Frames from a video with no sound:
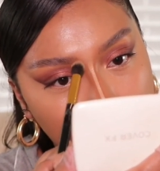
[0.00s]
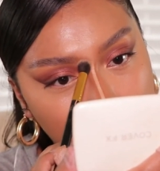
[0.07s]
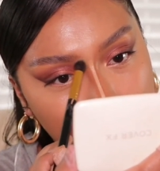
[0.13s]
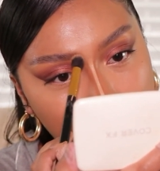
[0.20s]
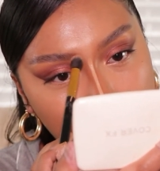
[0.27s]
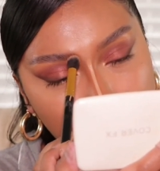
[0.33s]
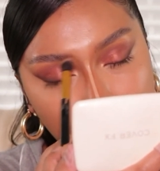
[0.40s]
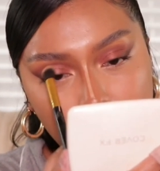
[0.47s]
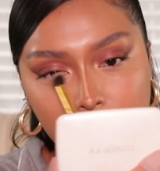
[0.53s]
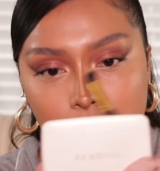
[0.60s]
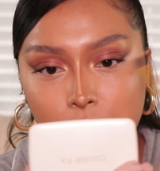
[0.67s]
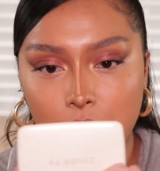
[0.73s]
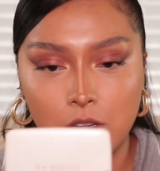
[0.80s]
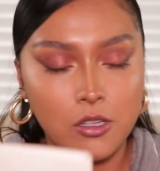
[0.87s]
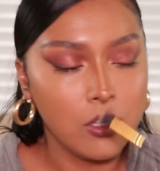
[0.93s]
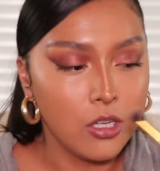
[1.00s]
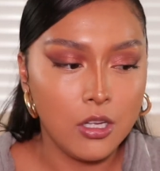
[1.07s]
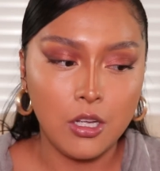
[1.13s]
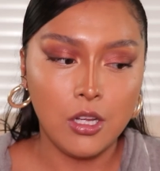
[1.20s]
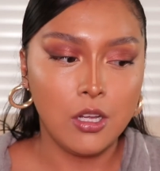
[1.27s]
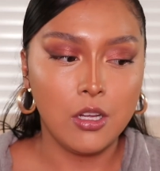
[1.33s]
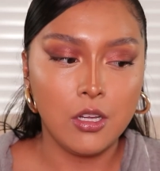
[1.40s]
And if
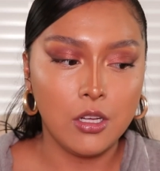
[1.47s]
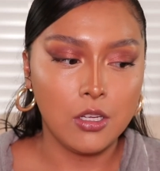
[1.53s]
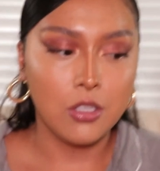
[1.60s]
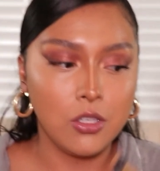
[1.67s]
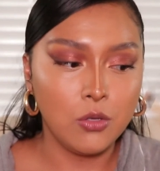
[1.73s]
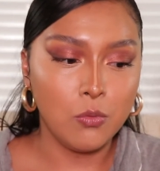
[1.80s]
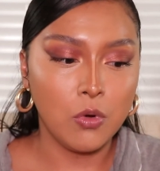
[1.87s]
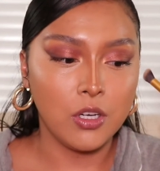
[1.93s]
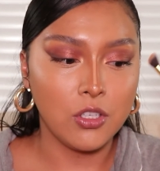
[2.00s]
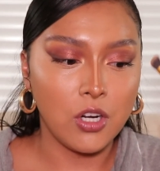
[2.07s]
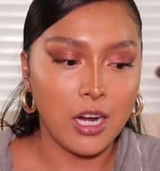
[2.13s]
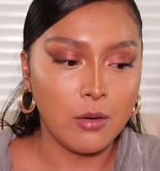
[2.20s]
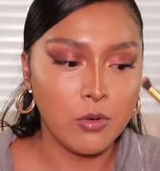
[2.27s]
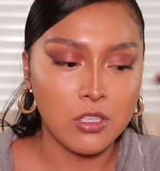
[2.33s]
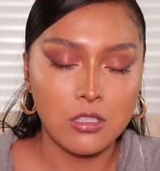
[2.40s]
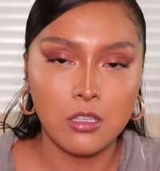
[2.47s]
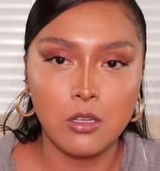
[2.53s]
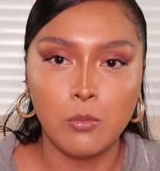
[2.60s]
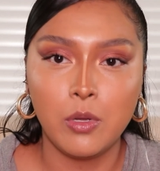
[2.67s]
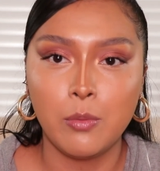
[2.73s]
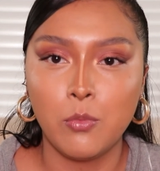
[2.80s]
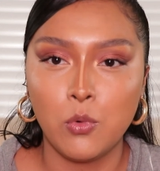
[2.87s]
you want your eyebrows a little
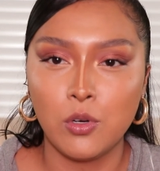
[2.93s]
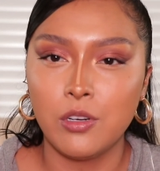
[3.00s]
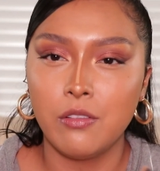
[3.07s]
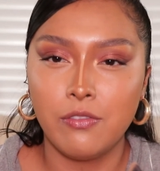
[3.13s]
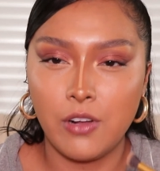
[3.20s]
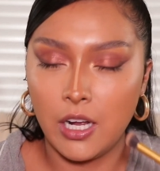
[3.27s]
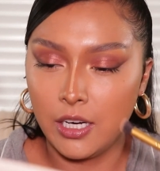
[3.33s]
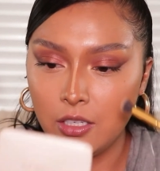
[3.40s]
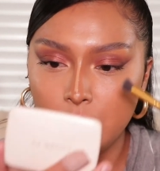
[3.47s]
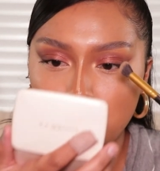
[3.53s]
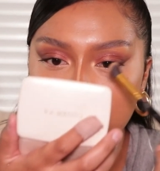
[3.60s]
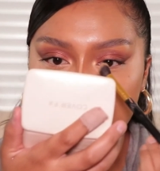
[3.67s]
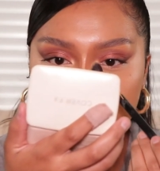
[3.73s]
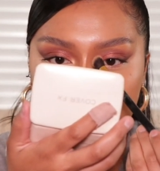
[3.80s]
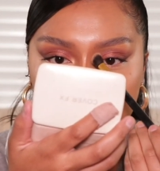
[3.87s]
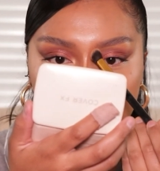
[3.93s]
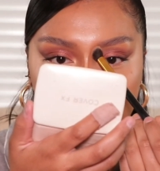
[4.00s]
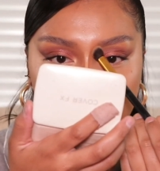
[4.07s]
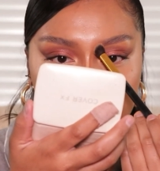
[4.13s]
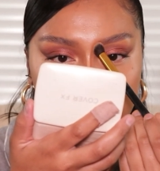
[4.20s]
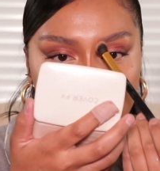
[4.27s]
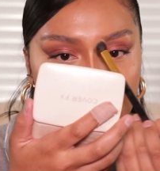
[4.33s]
bit more defined or whatever in the
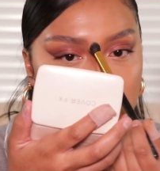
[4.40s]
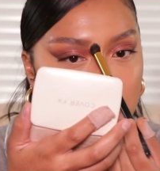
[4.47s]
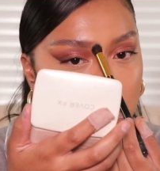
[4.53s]
front,